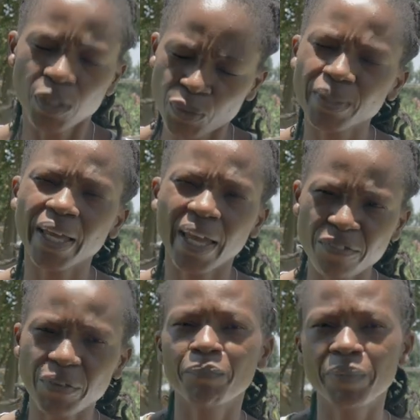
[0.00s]
So they
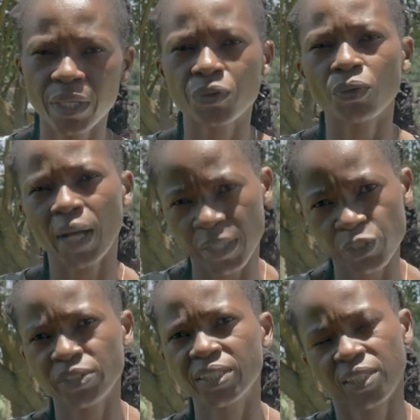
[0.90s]
have a big role,
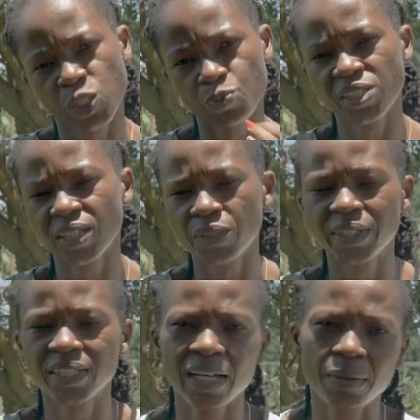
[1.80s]
actually, especially
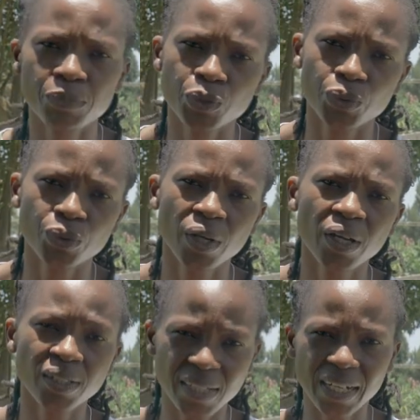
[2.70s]
when it comes to
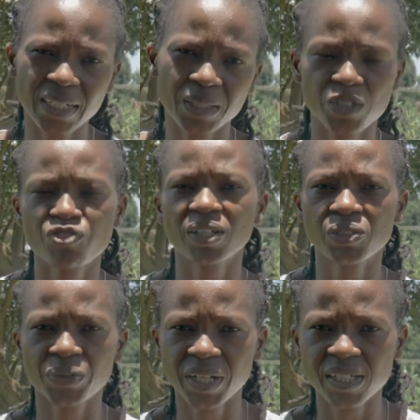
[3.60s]
tackling the
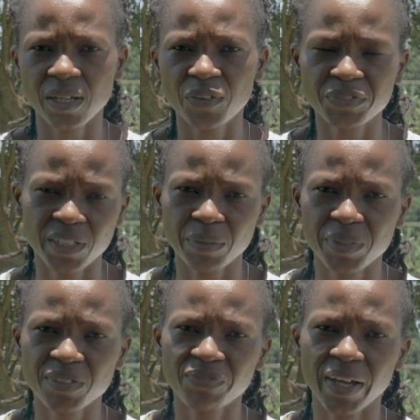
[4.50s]
structural nature of
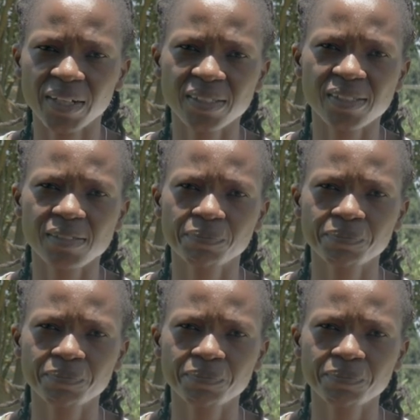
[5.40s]
gender-based violence.